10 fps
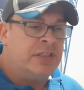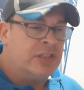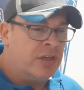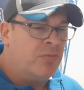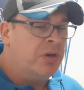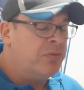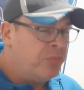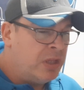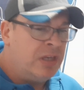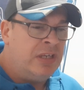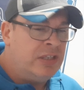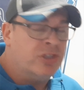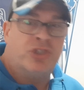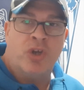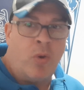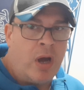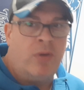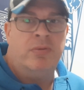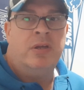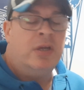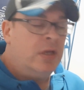He's going to really need to show out,